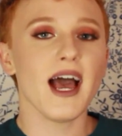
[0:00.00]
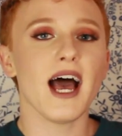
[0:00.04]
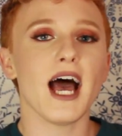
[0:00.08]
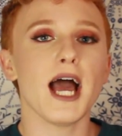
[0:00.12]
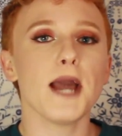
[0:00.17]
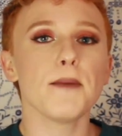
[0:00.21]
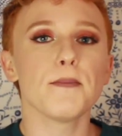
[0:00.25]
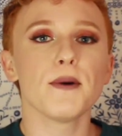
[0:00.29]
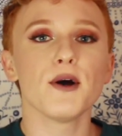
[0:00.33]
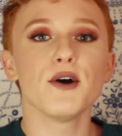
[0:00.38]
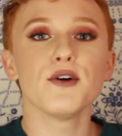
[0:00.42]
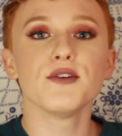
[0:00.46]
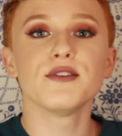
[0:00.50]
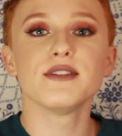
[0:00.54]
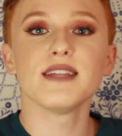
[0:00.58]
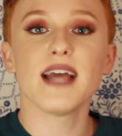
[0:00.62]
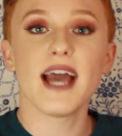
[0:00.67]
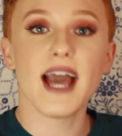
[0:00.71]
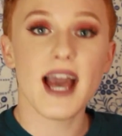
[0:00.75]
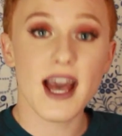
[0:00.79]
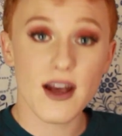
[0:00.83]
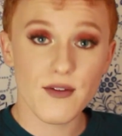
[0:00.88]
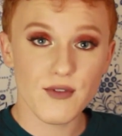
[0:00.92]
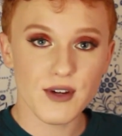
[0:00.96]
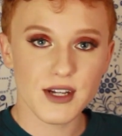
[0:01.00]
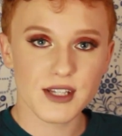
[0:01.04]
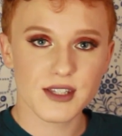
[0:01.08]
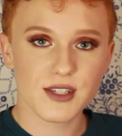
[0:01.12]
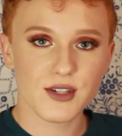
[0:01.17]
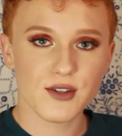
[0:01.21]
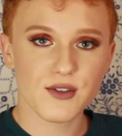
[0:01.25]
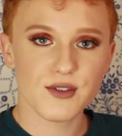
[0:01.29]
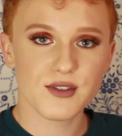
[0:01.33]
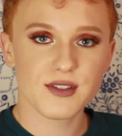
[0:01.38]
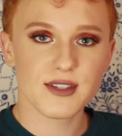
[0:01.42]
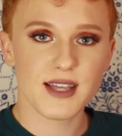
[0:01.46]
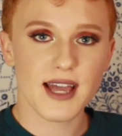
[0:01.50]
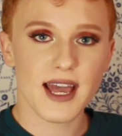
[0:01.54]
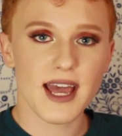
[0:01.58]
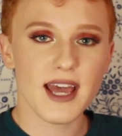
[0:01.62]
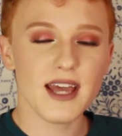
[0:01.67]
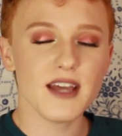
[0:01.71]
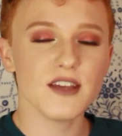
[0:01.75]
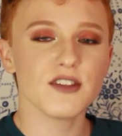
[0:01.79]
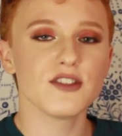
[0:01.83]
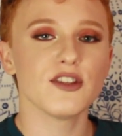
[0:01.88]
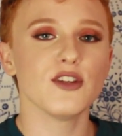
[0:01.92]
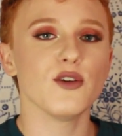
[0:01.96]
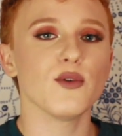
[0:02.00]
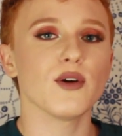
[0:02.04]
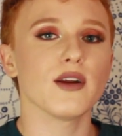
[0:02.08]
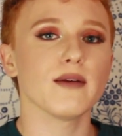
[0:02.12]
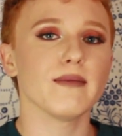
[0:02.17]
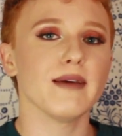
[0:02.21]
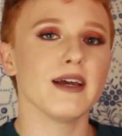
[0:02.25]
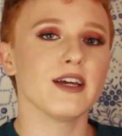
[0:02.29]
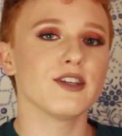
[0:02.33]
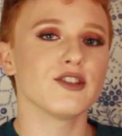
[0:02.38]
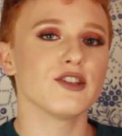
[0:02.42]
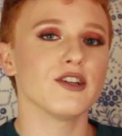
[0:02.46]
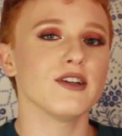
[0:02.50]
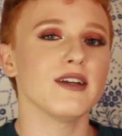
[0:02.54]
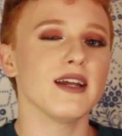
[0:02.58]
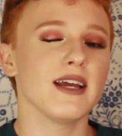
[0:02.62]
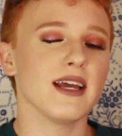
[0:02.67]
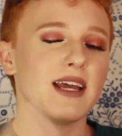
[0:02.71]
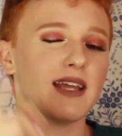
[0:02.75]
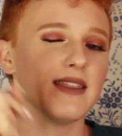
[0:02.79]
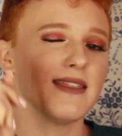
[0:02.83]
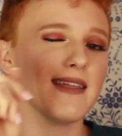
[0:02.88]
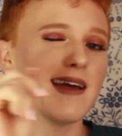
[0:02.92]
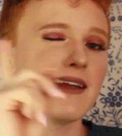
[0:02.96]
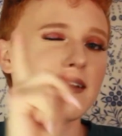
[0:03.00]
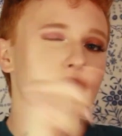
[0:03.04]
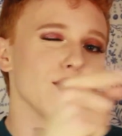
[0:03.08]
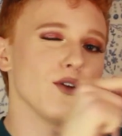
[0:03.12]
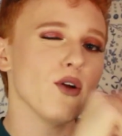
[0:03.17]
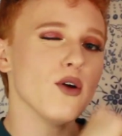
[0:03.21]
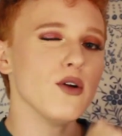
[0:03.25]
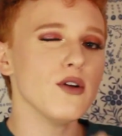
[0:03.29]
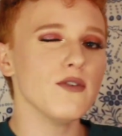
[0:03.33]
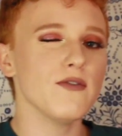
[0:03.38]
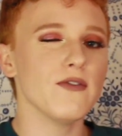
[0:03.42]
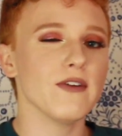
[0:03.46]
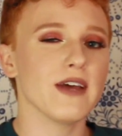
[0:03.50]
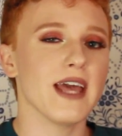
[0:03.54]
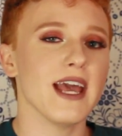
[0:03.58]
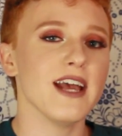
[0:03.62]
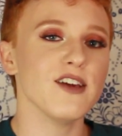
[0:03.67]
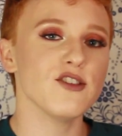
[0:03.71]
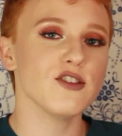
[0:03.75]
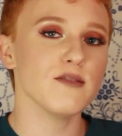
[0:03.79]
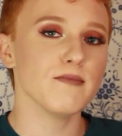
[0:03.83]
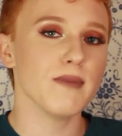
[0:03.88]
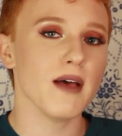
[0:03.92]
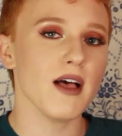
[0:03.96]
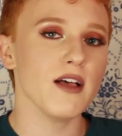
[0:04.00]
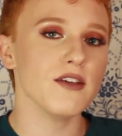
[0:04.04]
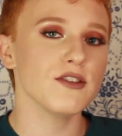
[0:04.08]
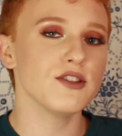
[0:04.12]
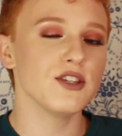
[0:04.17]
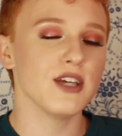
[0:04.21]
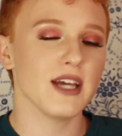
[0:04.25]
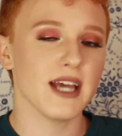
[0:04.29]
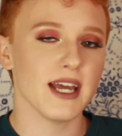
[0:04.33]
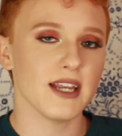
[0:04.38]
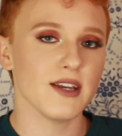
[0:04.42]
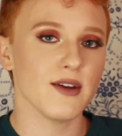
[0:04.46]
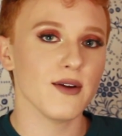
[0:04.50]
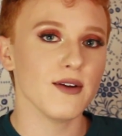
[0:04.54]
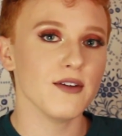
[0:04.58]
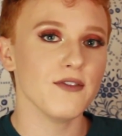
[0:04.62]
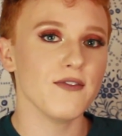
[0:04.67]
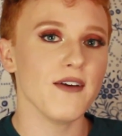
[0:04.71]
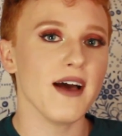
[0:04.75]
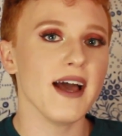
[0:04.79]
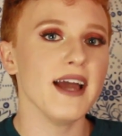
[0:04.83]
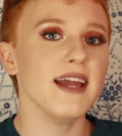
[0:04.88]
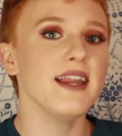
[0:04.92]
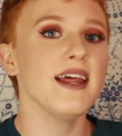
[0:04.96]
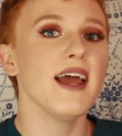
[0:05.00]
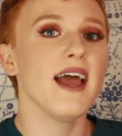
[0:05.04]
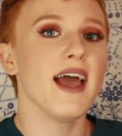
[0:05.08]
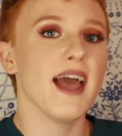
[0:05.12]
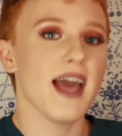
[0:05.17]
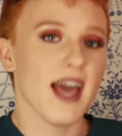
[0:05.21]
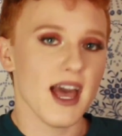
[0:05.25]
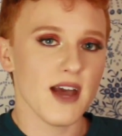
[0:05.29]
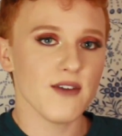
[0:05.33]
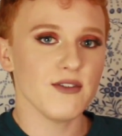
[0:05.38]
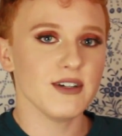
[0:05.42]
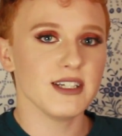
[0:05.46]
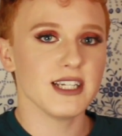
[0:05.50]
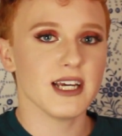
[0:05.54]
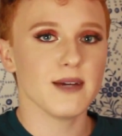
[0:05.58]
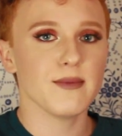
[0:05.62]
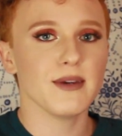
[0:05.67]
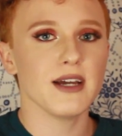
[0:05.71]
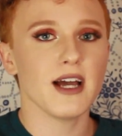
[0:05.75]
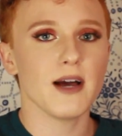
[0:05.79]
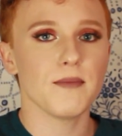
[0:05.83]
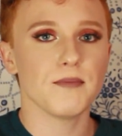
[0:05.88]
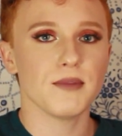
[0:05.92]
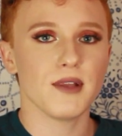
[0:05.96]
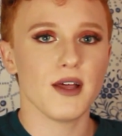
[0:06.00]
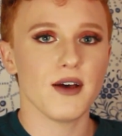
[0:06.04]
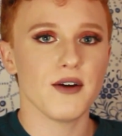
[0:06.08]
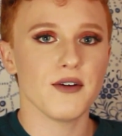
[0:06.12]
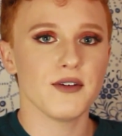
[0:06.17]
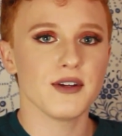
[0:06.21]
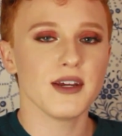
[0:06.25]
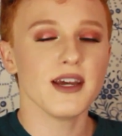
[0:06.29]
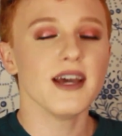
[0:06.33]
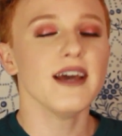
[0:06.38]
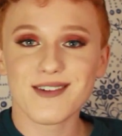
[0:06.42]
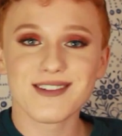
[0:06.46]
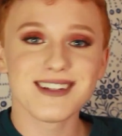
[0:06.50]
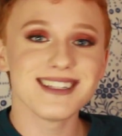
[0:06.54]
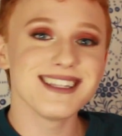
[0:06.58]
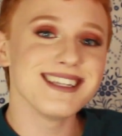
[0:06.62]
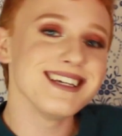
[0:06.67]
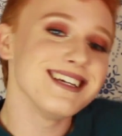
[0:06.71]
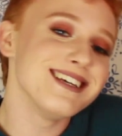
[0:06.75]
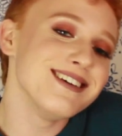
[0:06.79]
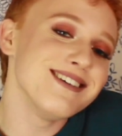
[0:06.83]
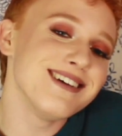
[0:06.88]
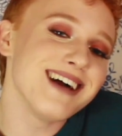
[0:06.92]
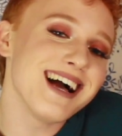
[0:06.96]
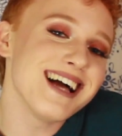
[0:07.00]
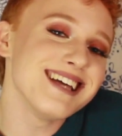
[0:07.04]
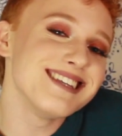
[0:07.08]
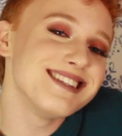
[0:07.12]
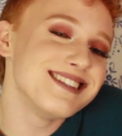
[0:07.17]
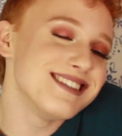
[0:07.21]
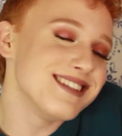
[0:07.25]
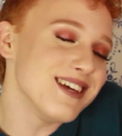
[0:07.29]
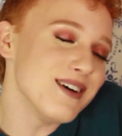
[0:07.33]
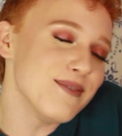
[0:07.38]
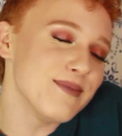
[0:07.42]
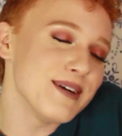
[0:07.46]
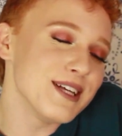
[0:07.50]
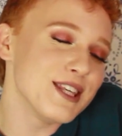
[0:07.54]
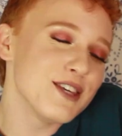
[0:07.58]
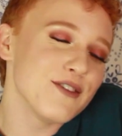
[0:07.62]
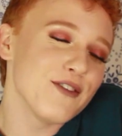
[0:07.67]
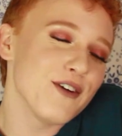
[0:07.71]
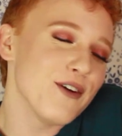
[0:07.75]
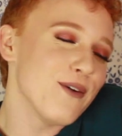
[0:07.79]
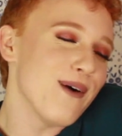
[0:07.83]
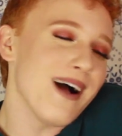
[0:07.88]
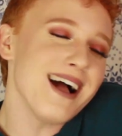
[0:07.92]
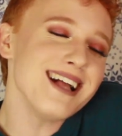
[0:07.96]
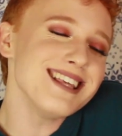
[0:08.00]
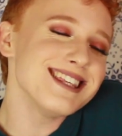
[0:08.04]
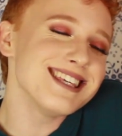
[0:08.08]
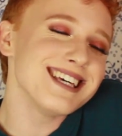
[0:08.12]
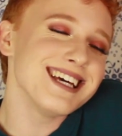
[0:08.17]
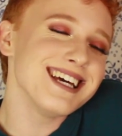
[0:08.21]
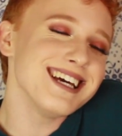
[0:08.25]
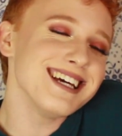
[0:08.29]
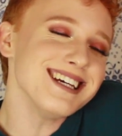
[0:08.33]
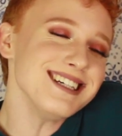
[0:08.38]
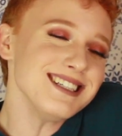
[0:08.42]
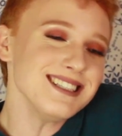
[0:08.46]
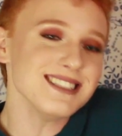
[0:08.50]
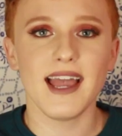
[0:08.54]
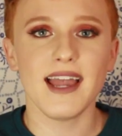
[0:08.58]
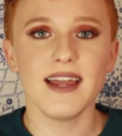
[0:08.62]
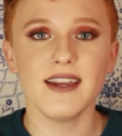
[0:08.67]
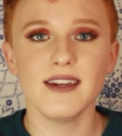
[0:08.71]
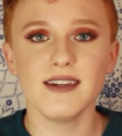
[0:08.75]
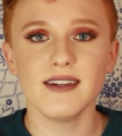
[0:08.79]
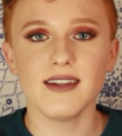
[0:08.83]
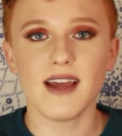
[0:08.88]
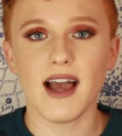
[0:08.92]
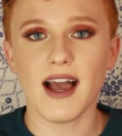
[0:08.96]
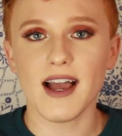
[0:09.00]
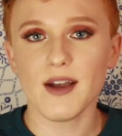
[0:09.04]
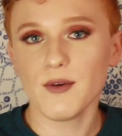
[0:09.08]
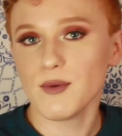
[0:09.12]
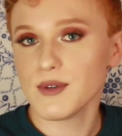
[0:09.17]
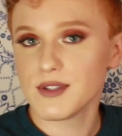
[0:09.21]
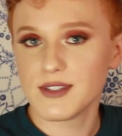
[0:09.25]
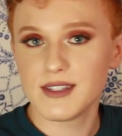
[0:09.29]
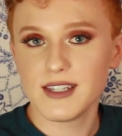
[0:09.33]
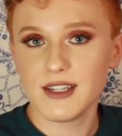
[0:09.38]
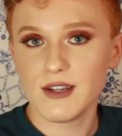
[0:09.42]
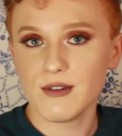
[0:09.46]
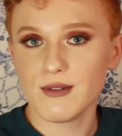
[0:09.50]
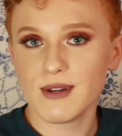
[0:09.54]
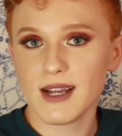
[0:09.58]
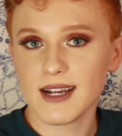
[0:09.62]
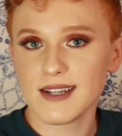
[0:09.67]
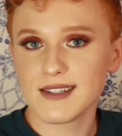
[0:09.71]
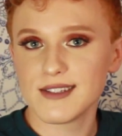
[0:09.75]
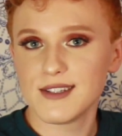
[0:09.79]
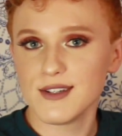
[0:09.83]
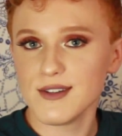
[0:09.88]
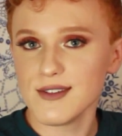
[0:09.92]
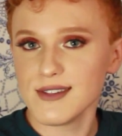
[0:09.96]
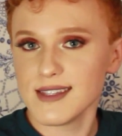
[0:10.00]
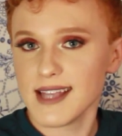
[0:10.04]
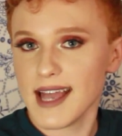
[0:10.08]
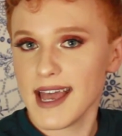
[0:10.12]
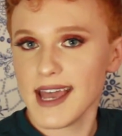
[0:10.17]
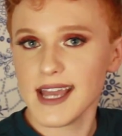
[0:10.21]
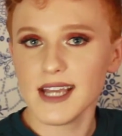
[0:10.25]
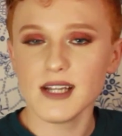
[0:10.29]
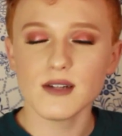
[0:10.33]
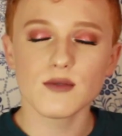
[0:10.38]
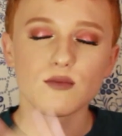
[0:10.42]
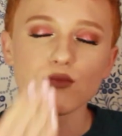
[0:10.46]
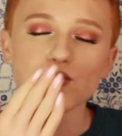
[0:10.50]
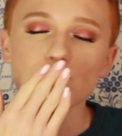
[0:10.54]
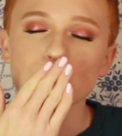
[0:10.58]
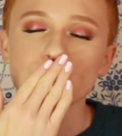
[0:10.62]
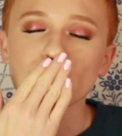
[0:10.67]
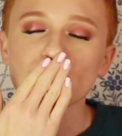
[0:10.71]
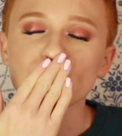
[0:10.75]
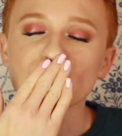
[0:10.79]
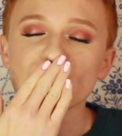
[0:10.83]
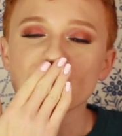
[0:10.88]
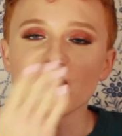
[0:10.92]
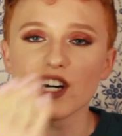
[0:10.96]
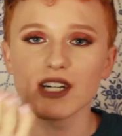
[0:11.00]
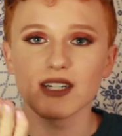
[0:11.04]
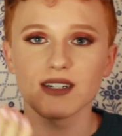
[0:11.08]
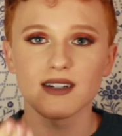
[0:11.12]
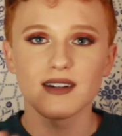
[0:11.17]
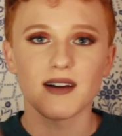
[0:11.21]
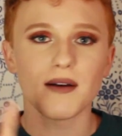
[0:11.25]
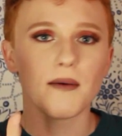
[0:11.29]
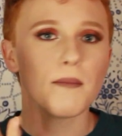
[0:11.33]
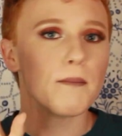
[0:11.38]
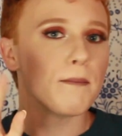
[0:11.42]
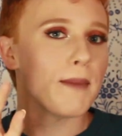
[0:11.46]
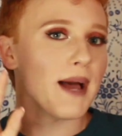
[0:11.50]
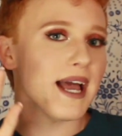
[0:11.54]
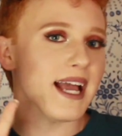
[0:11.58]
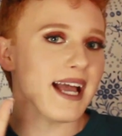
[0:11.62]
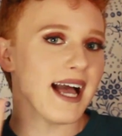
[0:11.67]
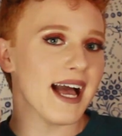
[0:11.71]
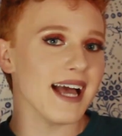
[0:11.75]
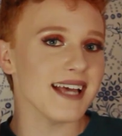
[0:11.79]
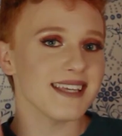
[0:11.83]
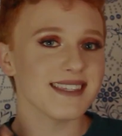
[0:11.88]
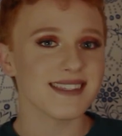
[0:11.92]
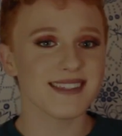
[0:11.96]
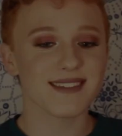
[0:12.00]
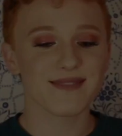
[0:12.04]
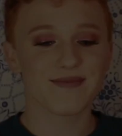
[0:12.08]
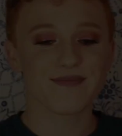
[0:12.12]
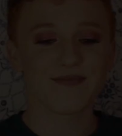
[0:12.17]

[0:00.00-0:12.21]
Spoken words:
I post every Tuesday, so you want to make sure to hit that notification bell so you get notified every time I upload. I want to thank you guys so much for watching, and I will see you next Tuesday. Bye guys.